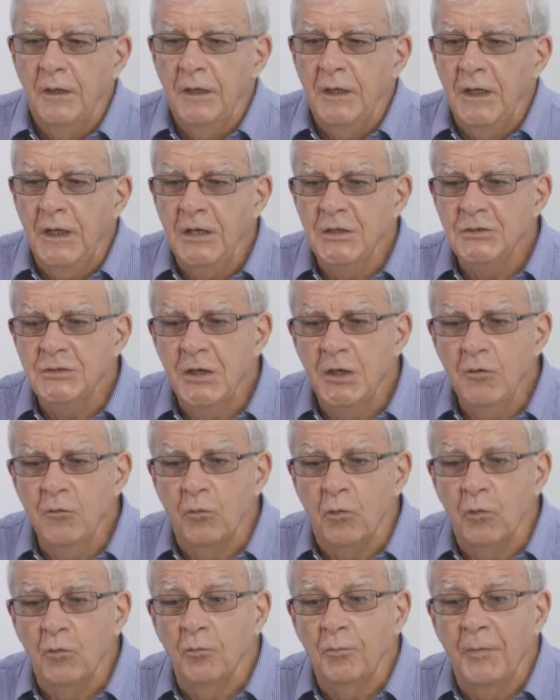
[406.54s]
In
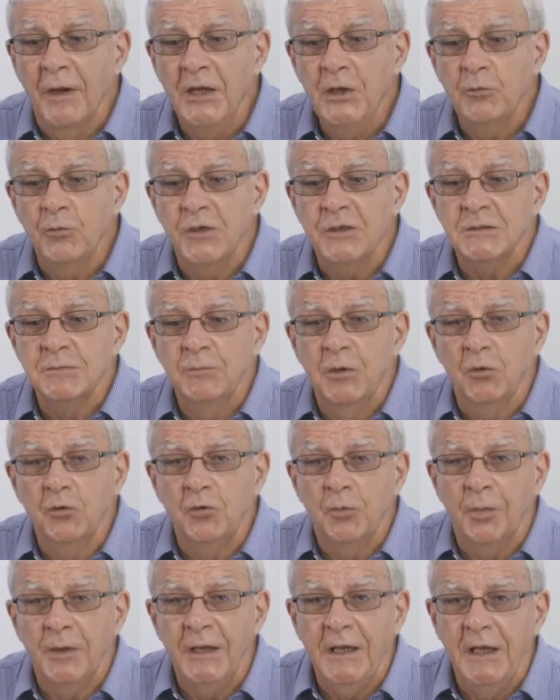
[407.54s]
general, matrix
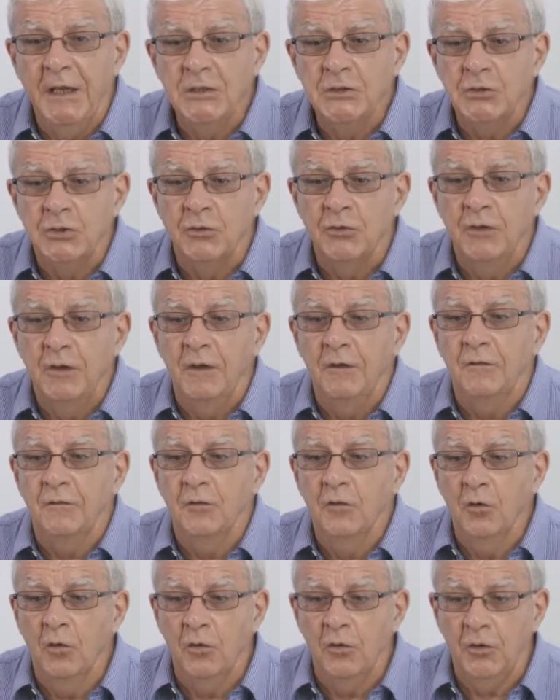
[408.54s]
multiplication is
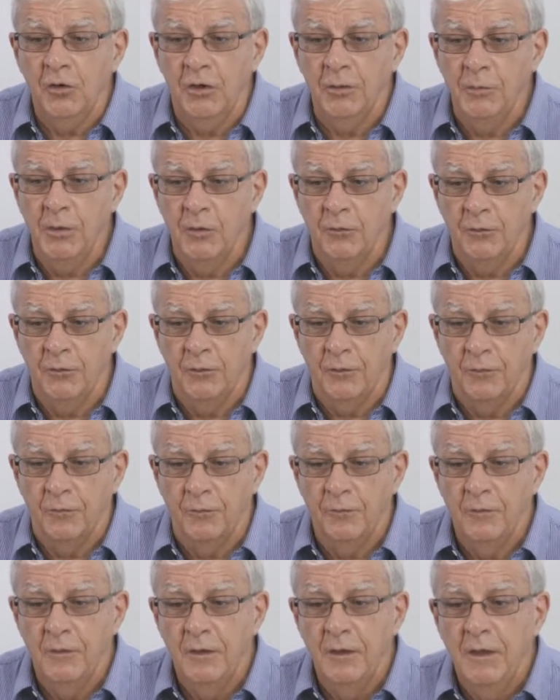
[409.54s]
not
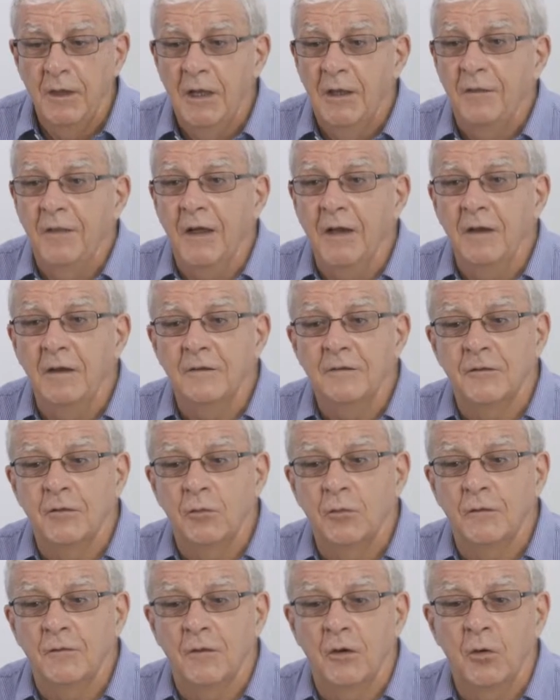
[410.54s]
commutative. That is, the
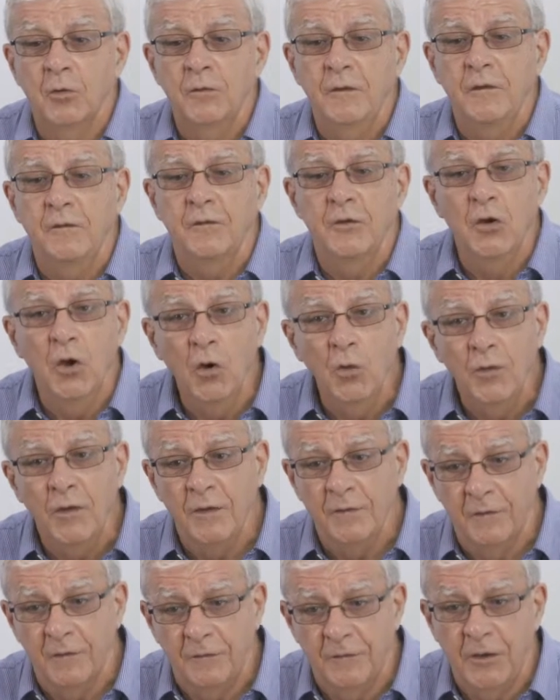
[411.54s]
result is not
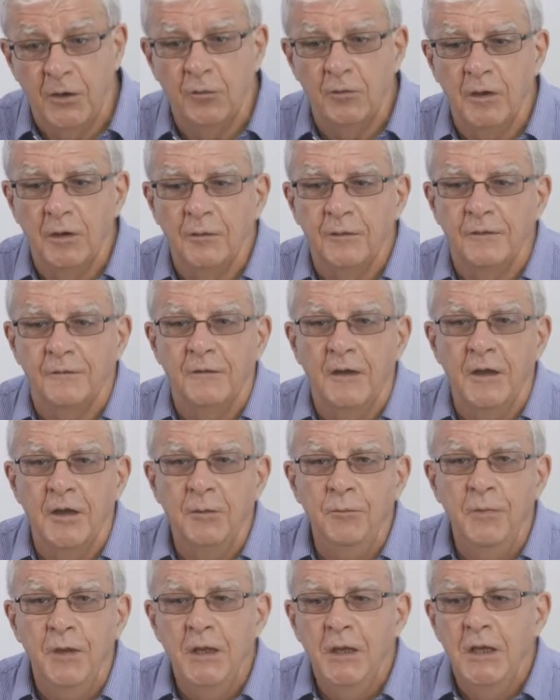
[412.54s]
necessarily the
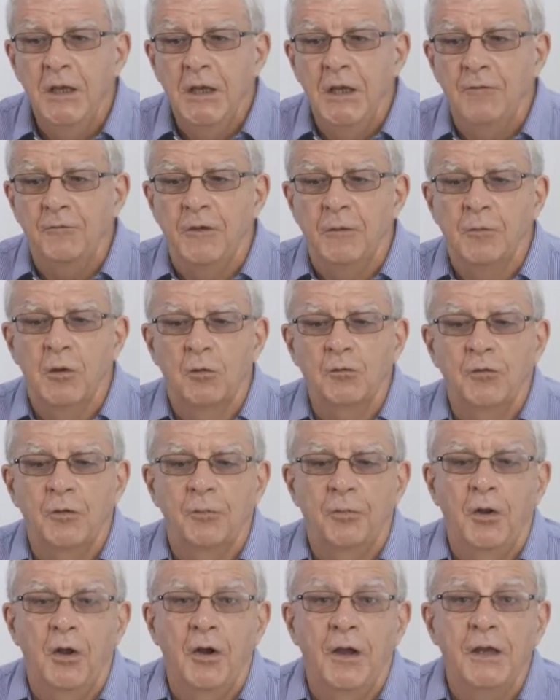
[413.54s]
same if you
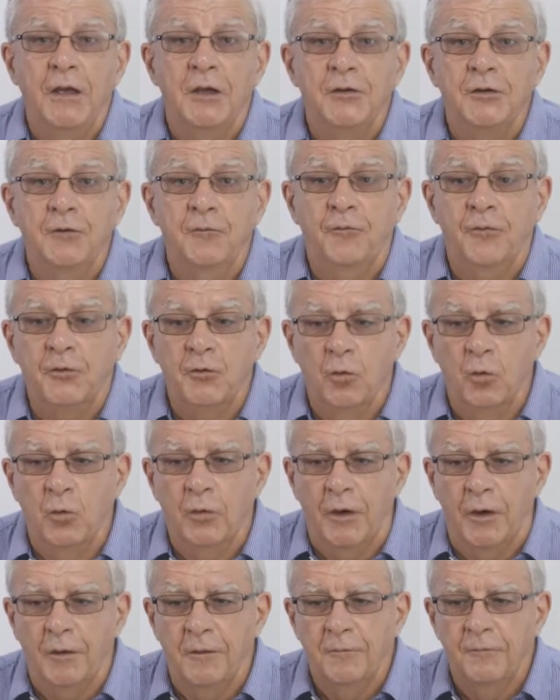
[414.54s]
multiply in a different
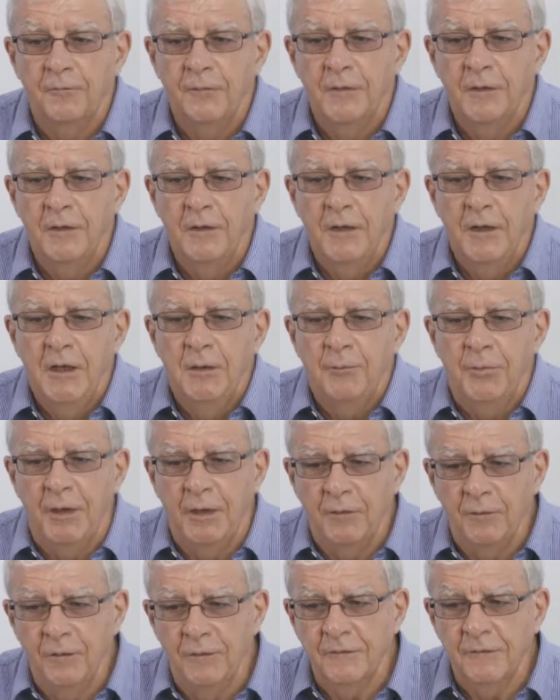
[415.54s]
order. But
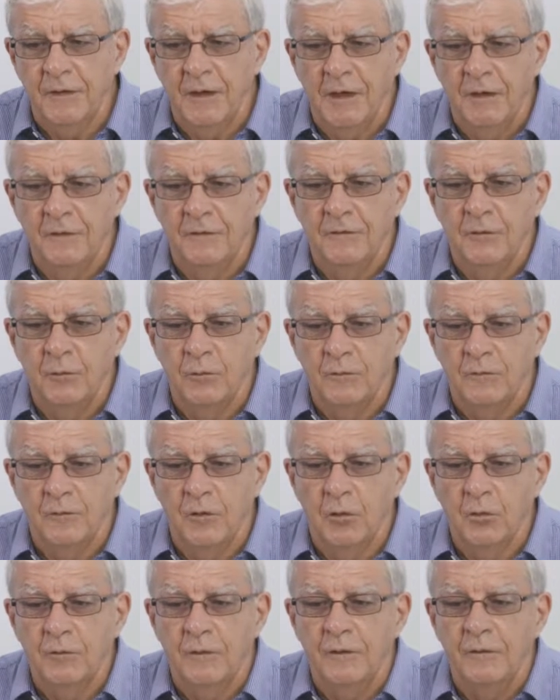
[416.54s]
in this case, the
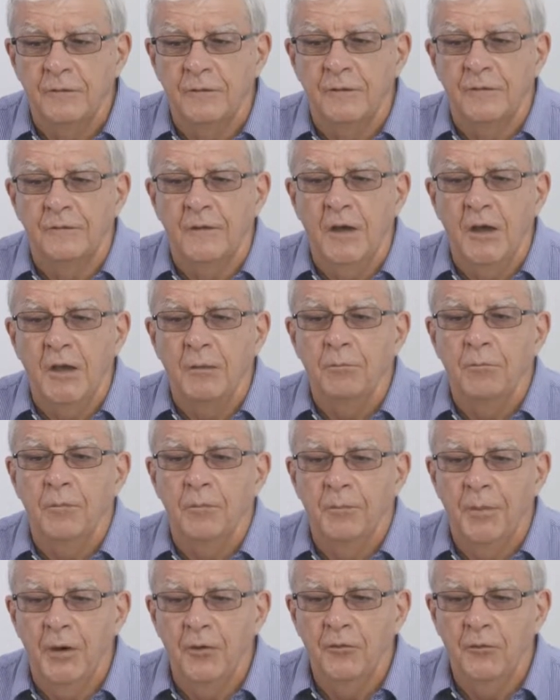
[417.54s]
result is the same
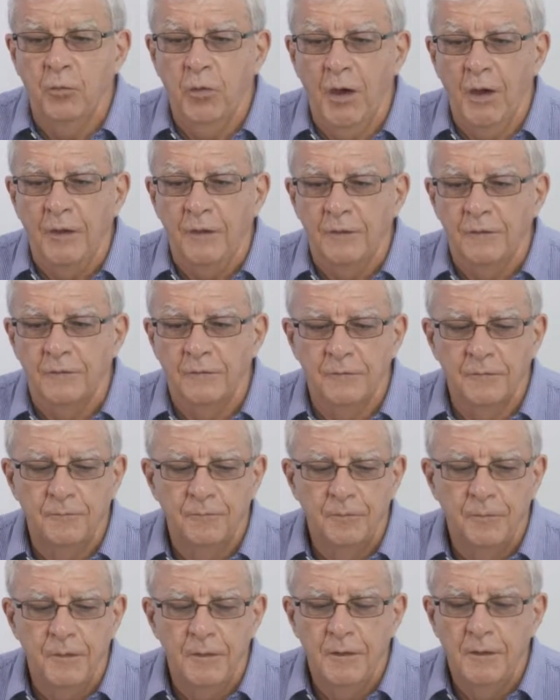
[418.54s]
both ways.
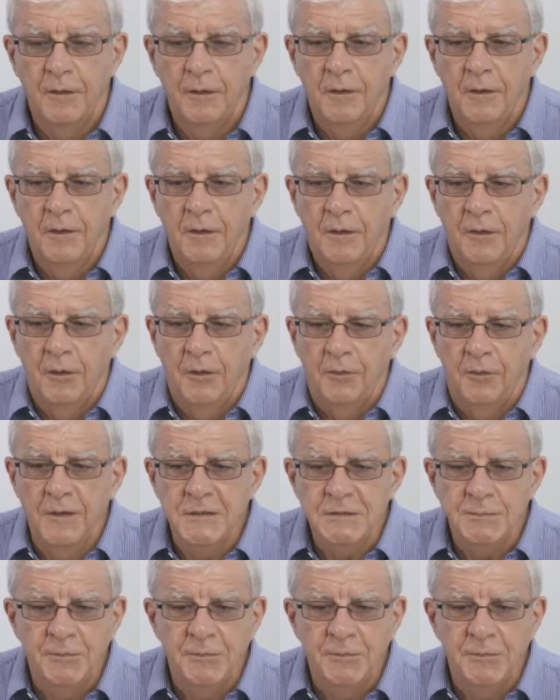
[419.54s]
This